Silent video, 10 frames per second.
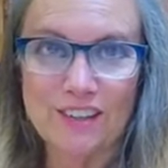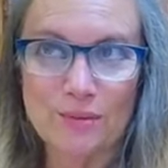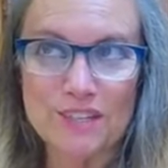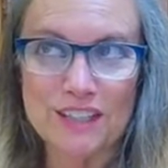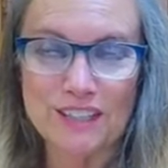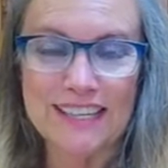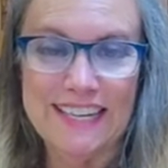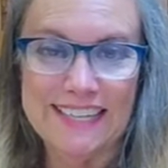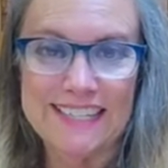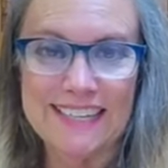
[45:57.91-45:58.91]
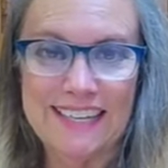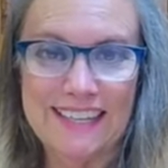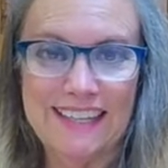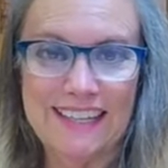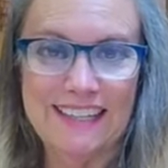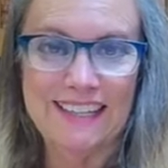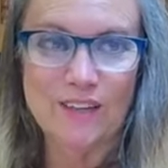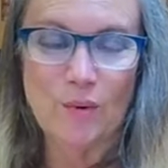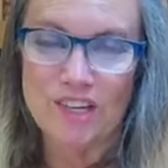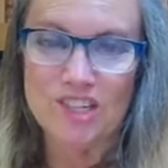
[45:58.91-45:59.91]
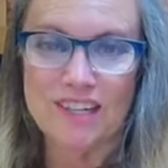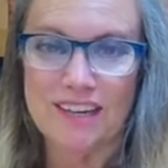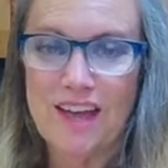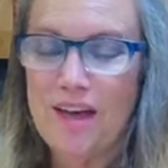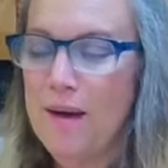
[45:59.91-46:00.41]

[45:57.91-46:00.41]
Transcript: there was a little hint in the question.